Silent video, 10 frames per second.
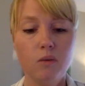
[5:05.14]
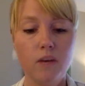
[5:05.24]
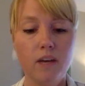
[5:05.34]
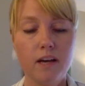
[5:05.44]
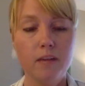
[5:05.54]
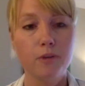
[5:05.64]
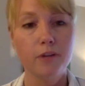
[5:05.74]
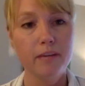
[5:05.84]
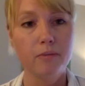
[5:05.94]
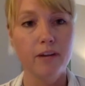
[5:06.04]

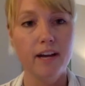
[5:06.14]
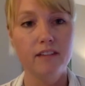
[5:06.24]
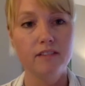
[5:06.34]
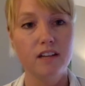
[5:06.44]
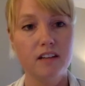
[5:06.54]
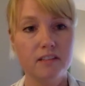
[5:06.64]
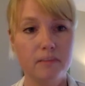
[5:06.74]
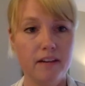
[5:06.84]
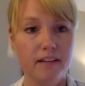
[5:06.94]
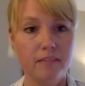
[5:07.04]
Brené Brown talks
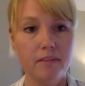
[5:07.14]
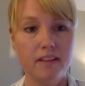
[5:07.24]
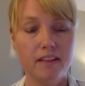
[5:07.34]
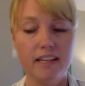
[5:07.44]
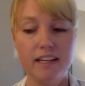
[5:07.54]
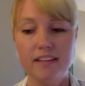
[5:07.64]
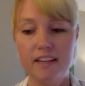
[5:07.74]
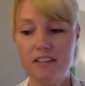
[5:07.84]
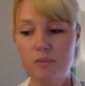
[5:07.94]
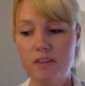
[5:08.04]
about empathy, and that
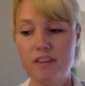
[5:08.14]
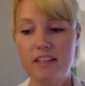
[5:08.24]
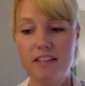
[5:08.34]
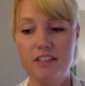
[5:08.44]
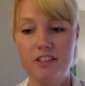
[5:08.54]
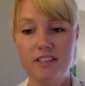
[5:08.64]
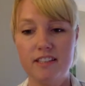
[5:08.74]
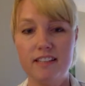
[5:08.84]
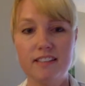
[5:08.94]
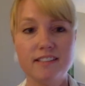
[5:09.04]
is one thing that she
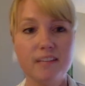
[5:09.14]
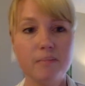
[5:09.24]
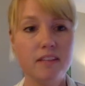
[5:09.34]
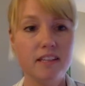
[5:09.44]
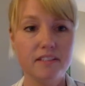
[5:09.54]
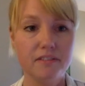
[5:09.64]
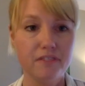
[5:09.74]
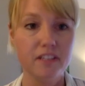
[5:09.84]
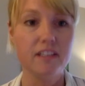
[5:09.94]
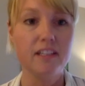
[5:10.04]
says is empathy is
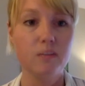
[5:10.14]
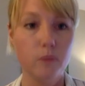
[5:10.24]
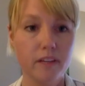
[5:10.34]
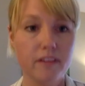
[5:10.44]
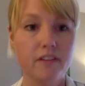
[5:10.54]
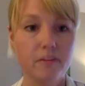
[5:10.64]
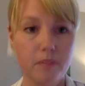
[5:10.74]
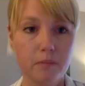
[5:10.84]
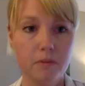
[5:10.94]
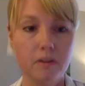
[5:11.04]
feeling with
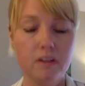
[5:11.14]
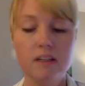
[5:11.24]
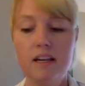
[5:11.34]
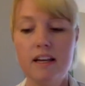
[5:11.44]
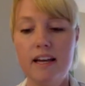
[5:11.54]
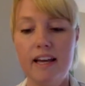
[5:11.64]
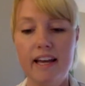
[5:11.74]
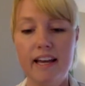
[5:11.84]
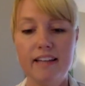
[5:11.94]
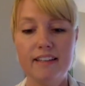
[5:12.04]
people.
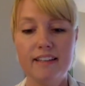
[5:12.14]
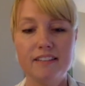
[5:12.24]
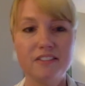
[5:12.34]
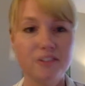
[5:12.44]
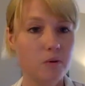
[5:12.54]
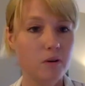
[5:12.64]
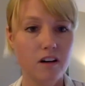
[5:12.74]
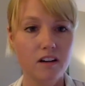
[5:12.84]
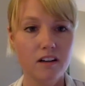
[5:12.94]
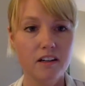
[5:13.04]
And it's so
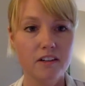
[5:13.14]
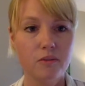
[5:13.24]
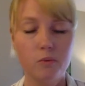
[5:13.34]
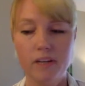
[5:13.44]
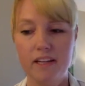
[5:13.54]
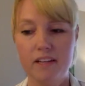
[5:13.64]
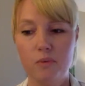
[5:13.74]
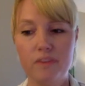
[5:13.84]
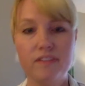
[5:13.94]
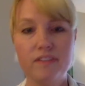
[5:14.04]
hard when
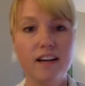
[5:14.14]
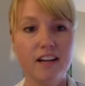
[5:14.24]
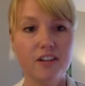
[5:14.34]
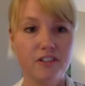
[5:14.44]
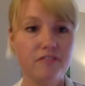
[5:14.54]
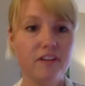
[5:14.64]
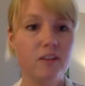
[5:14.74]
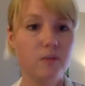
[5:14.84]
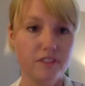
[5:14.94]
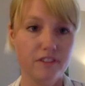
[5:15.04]
we've not actually
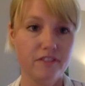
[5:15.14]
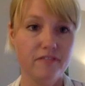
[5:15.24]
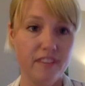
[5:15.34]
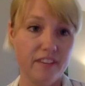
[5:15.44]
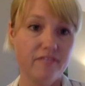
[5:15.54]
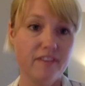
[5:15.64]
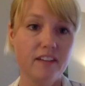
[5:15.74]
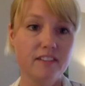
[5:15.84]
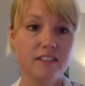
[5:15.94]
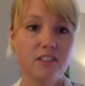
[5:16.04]
felt what they
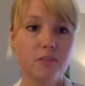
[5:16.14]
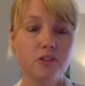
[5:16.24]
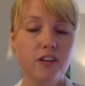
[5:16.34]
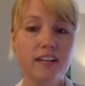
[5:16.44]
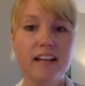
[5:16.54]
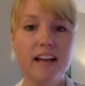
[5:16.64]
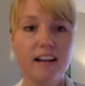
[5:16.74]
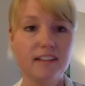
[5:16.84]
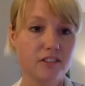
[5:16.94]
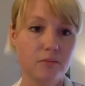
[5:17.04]
felt. And so we're trying to
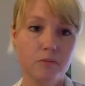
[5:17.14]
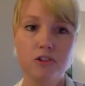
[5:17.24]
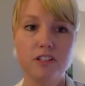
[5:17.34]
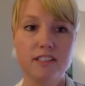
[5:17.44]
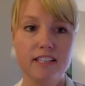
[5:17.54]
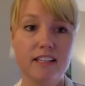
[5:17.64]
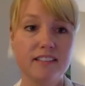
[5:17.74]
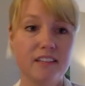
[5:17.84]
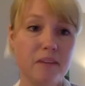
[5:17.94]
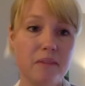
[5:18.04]
access emotions in us
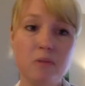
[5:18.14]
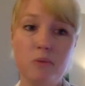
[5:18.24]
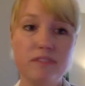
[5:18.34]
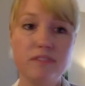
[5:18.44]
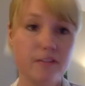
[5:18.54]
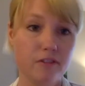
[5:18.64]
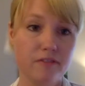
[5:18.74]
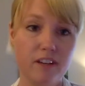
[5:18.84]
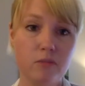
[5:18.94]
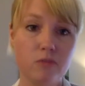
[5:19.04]
that maybe we've never
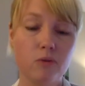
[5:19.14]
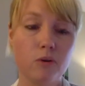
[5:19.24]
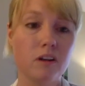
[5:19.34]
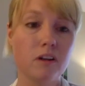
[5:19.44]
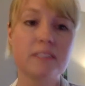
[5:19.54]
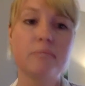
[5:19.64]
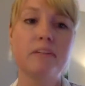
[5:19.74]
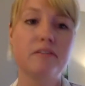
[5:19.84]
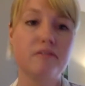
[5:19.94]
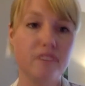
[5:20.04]
felt before, or it's been
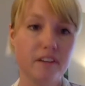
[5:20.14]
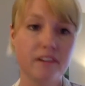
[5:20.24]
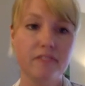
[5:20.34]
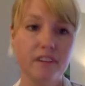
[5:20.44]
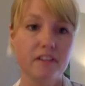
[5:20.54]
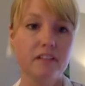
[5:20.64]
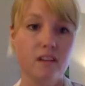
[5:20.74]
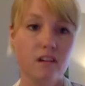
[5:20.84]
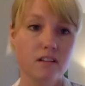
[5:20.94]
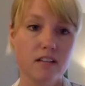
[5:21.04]
a very, very
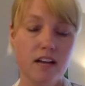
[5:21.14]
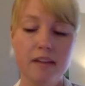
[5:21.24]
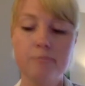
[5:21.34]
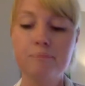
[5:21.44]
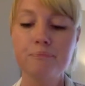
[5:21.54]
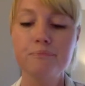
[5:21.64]
long time.